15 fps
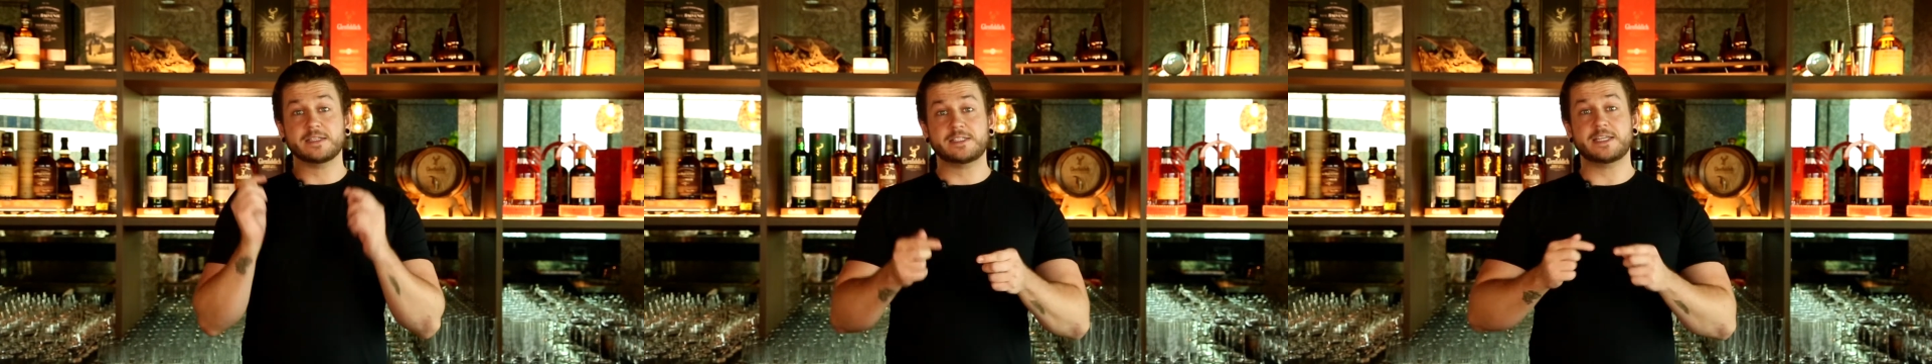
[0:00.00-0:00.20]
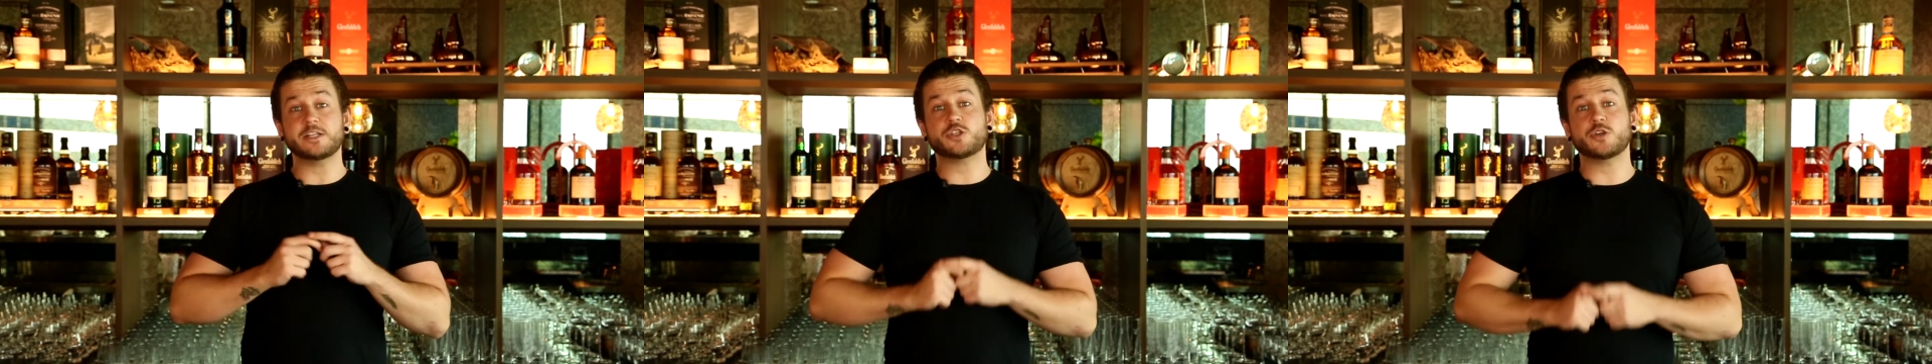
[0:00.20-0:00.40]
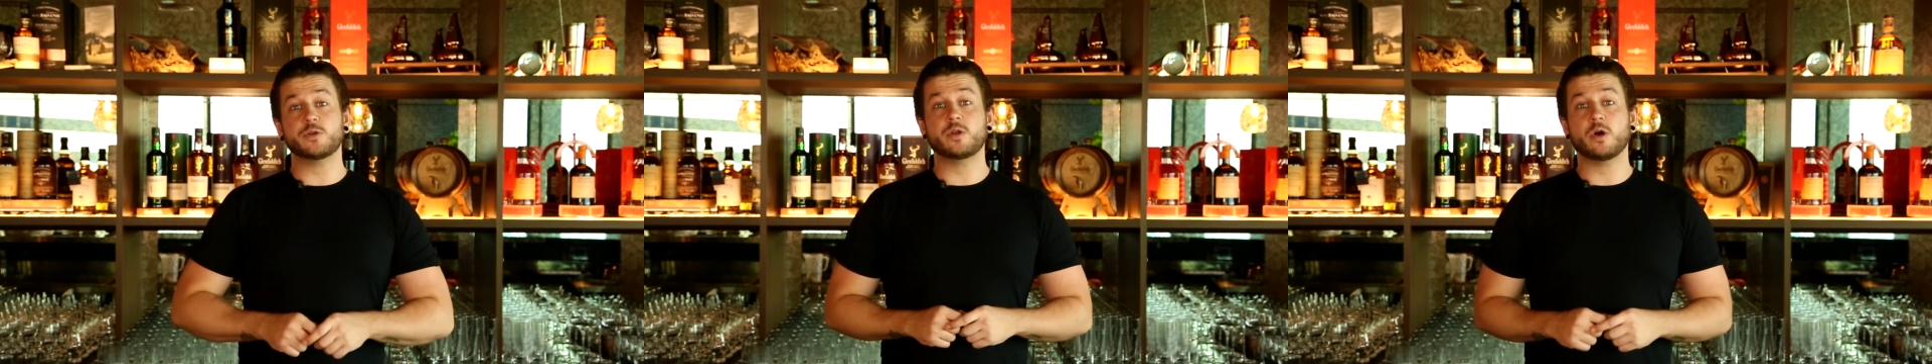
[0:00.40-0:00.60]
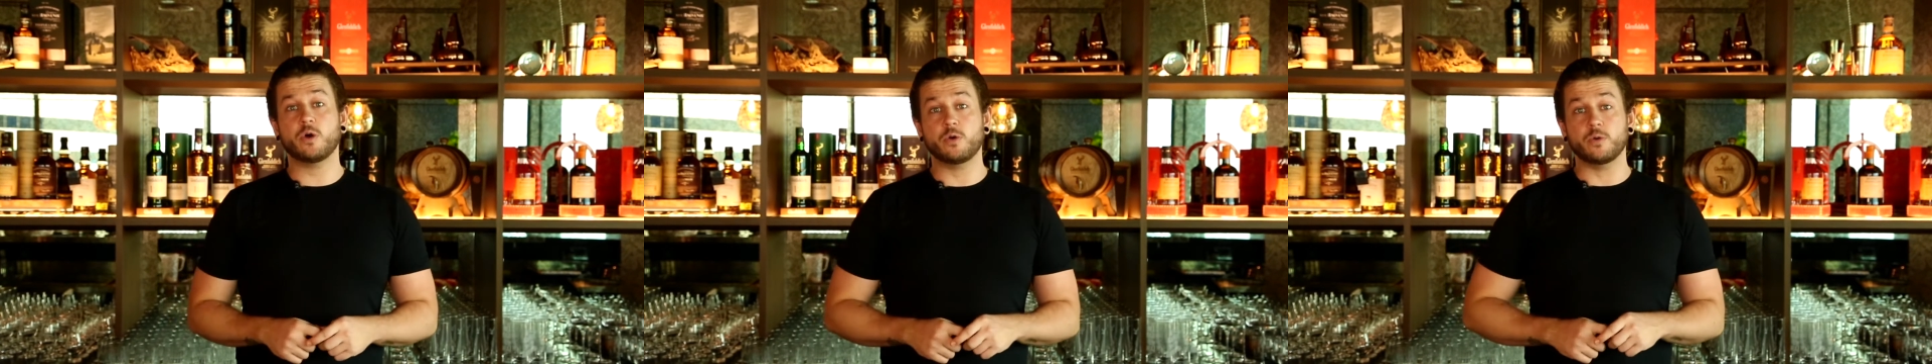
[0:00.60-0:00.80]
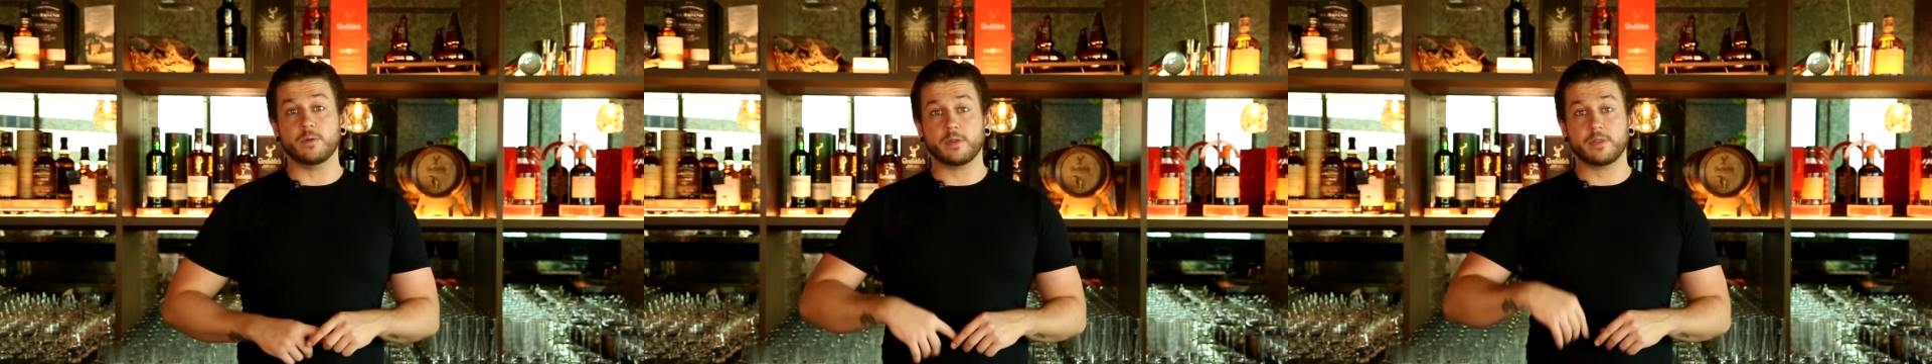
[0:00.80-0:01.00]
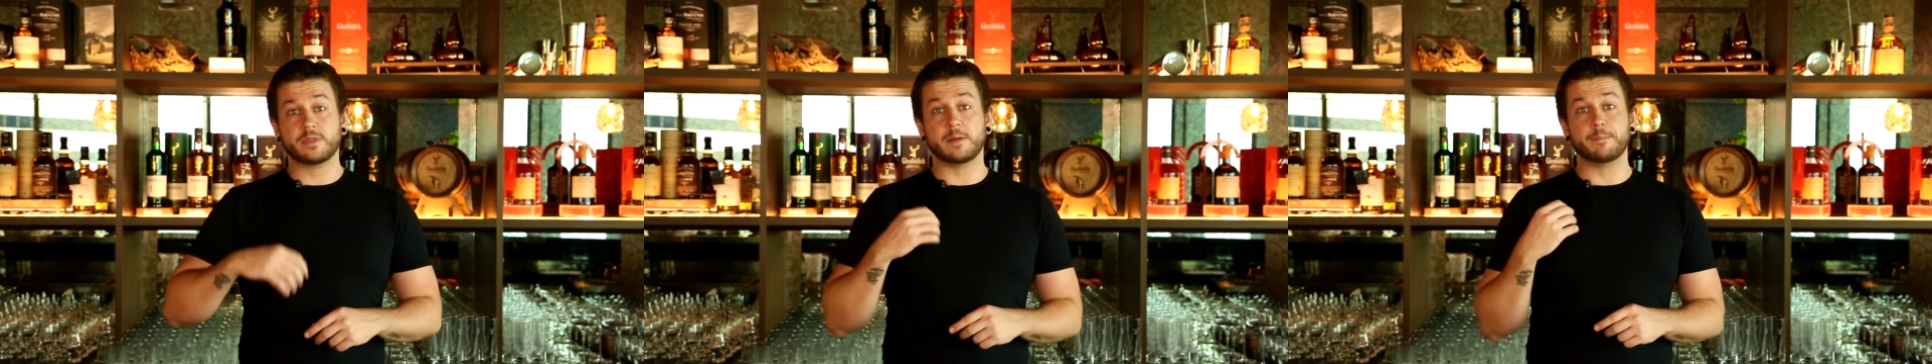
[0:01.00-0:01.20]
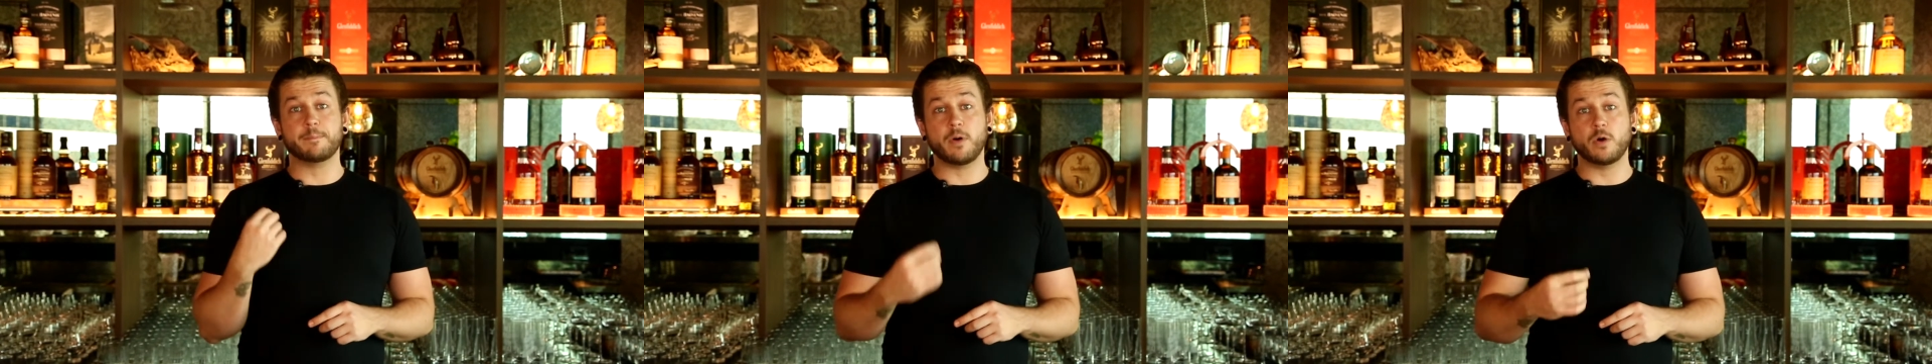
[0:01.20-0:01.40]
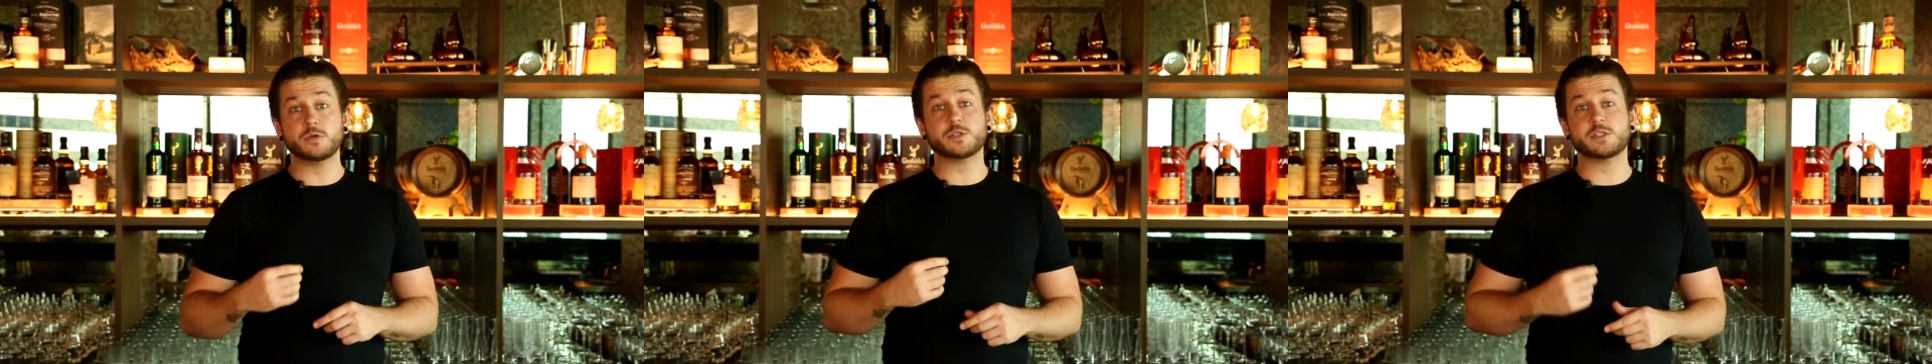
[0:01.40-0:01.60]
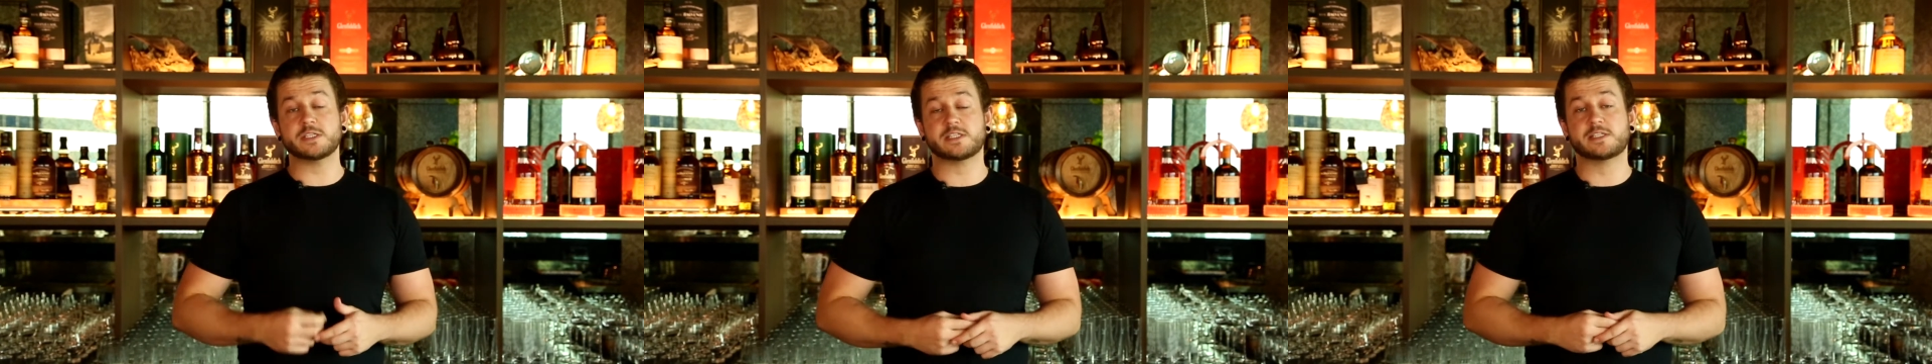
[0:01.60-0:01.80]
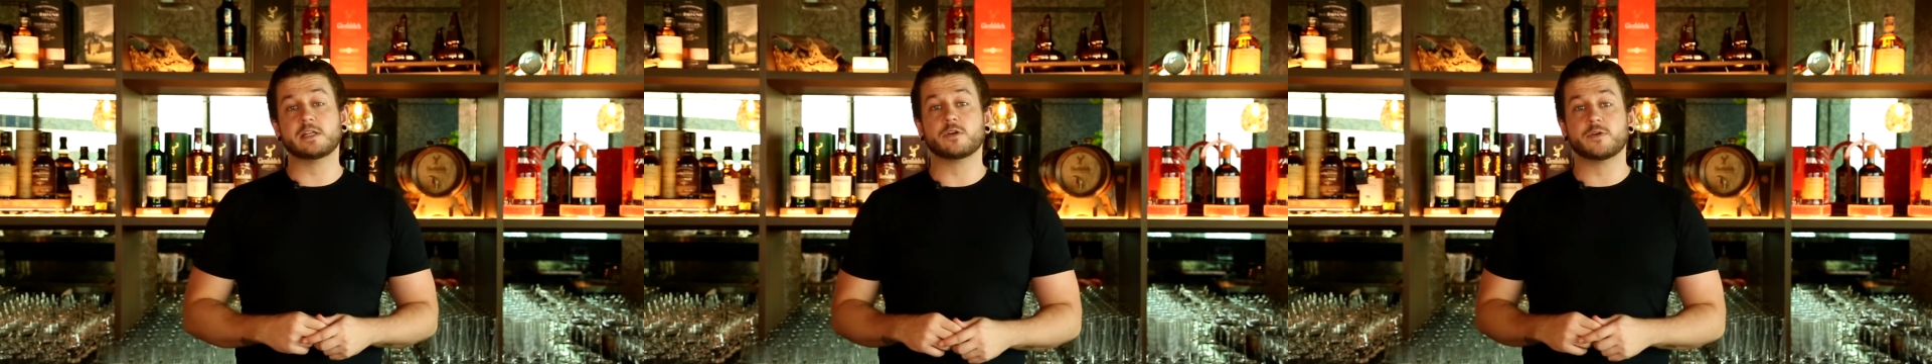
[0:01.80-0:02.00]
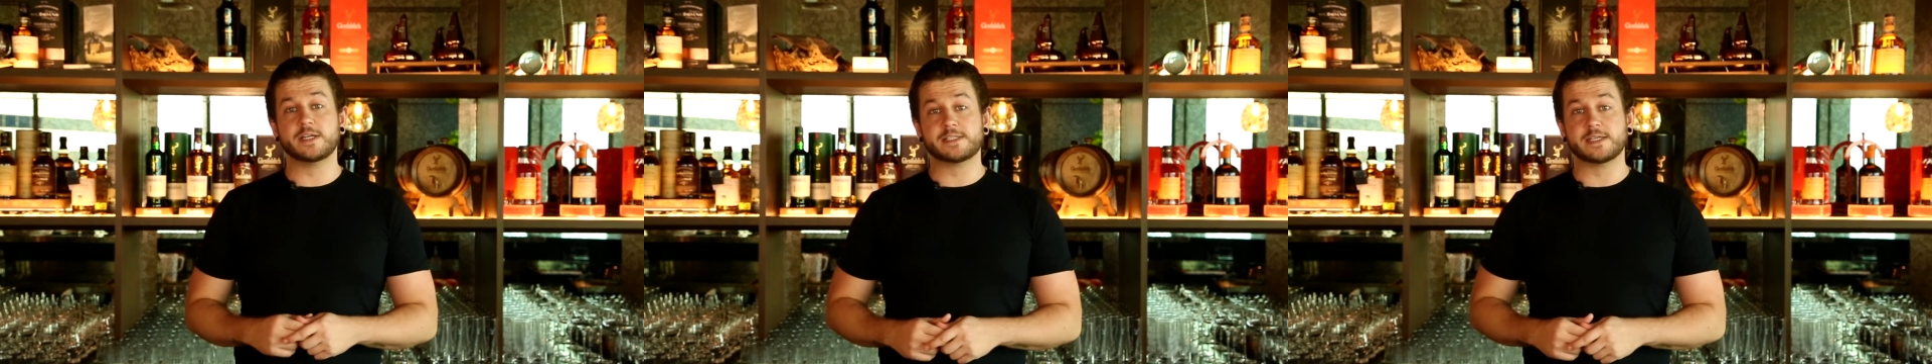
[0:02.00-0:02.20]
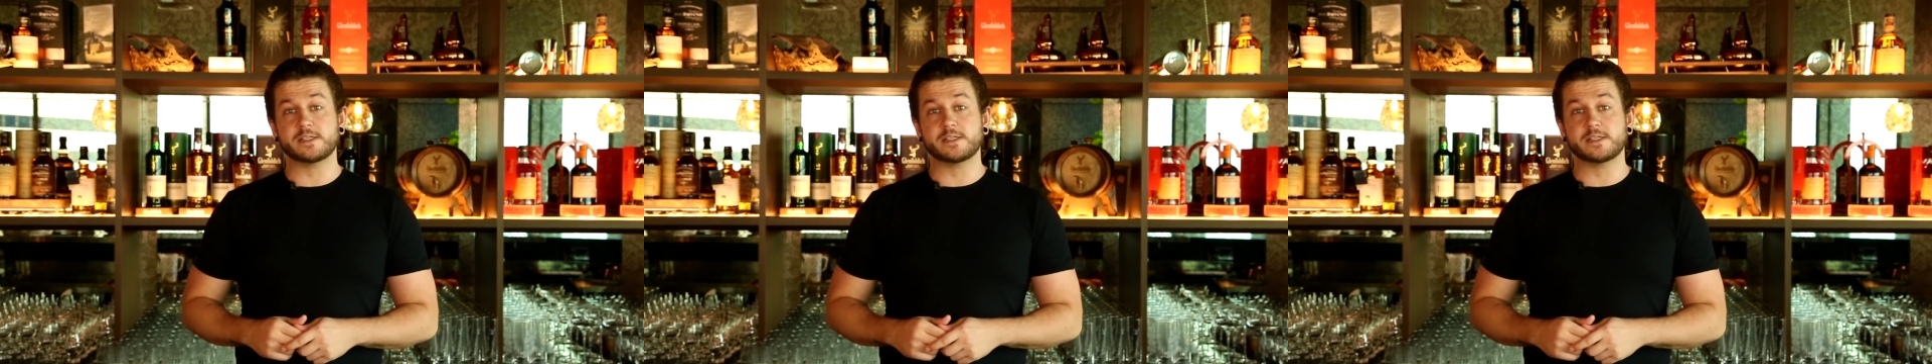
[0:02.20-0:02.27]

Did you know that most distilleries